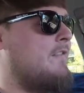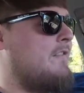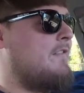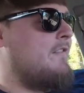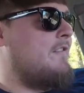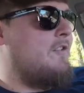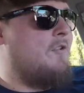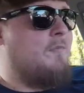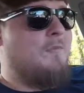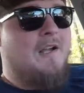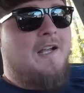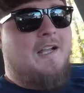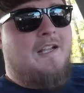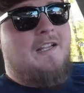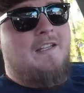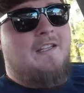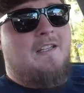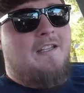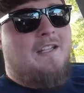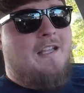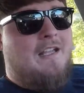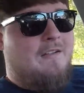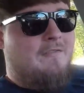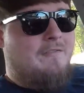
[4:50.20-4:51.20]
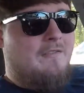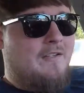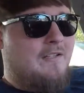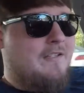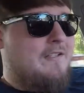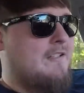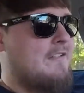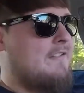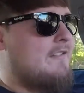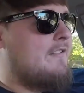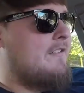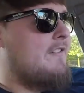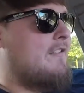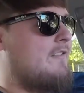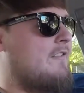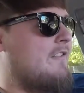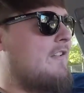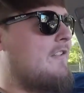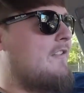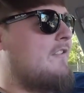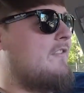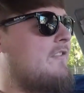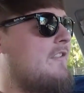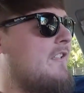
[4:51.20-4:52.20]
you might get deactivated because it looks
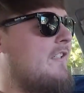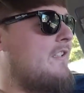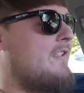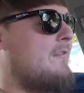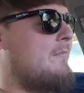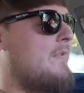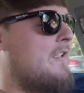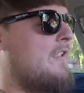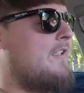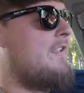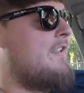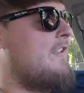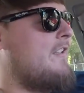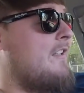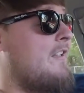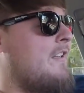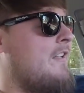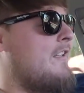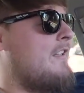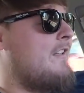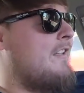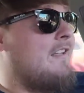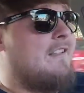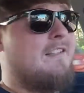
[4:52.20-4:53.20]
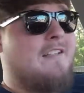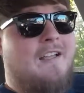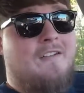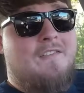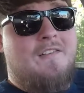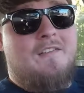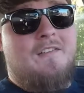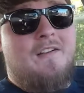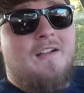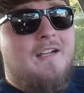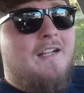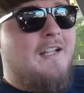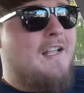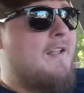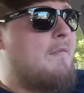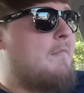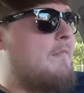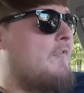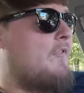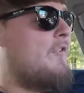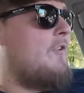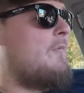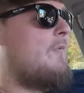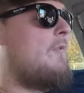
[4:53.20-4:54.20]
like you're stealing. But I said, I've never had it happen
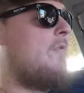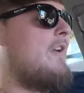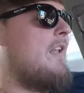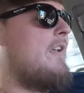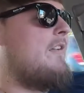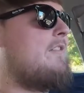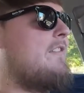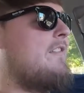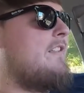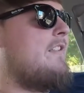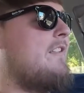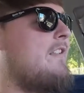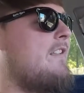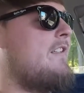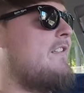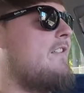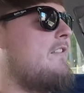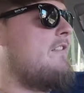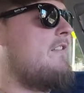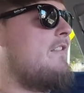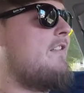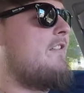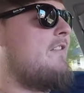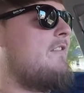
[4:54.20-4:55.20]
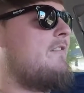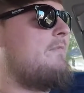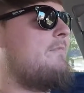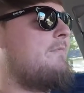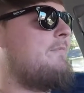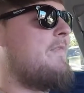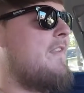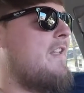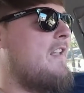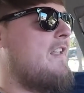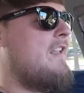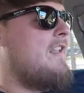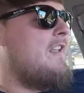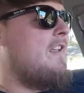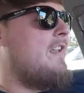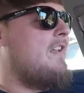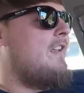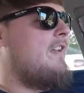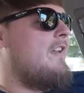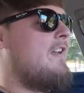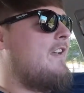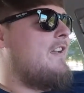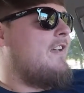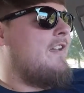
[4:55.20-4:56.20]
before, but when I was in there, you know,
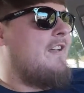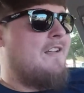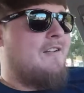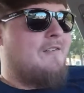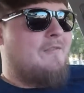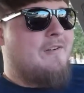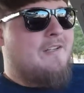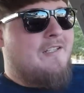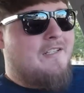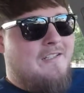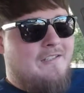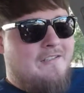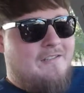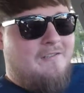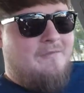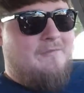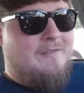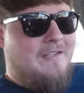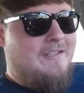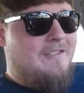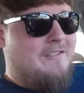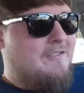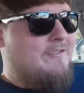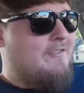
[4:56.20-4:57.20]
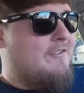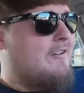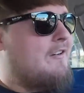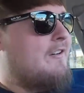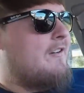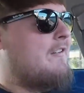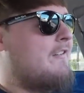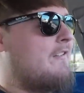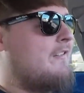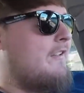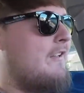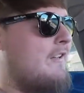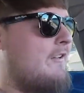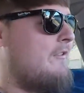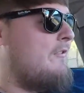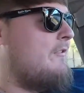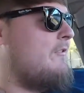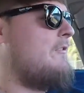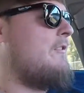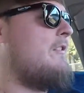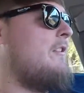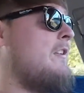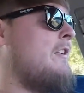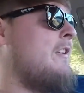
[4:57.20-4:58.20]
I went to do my QR
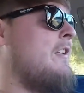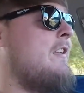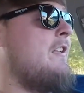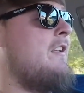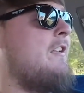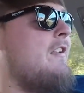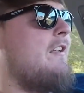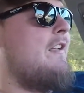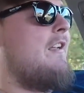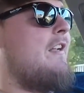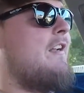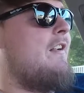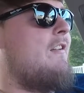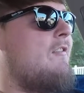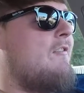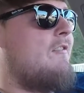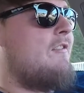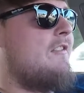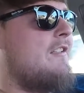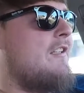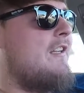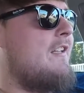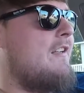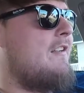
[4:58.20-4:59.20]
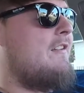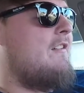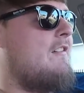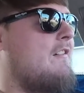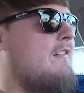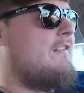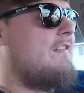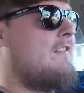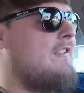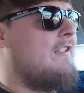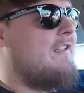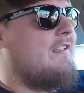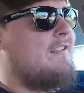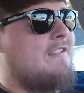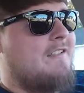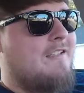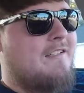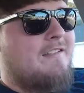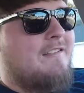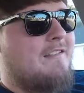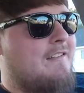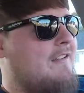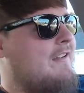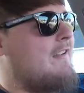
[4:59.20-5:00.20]
code, and of course I got a card check, so I
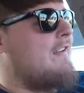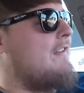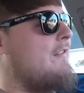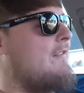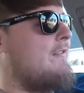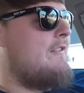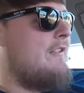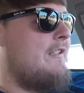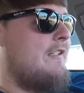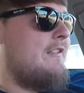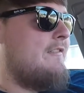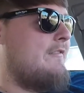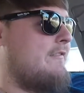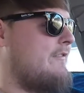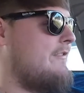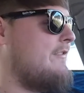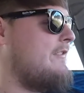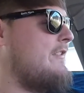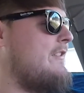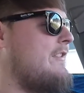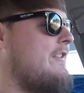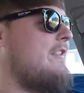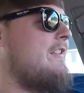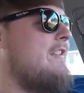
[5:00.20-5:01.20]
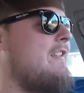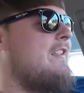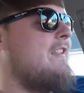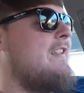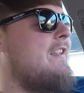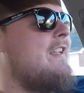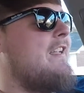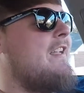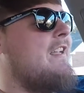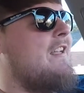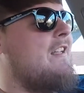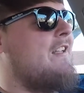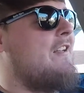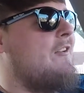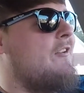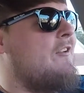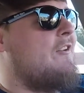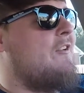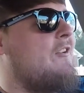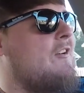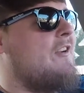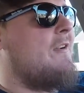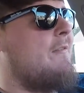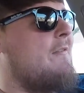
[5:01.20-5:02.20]
was like, all right, whatever. And the
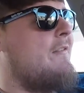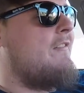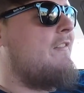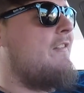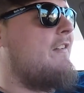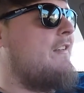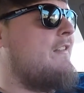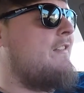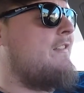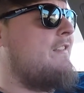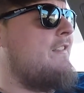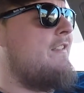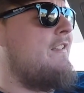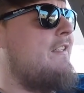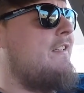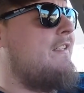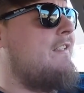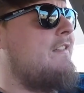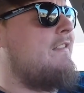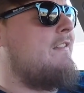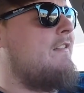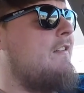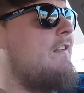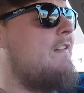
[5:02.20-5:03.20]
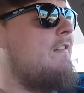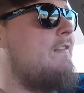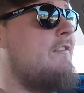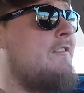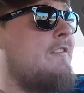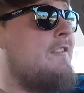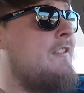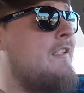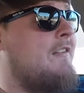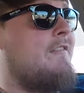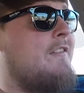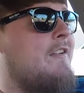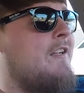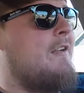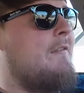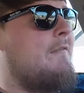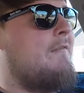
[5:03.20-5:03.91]
girl came over there, she didn't know, she'd never done it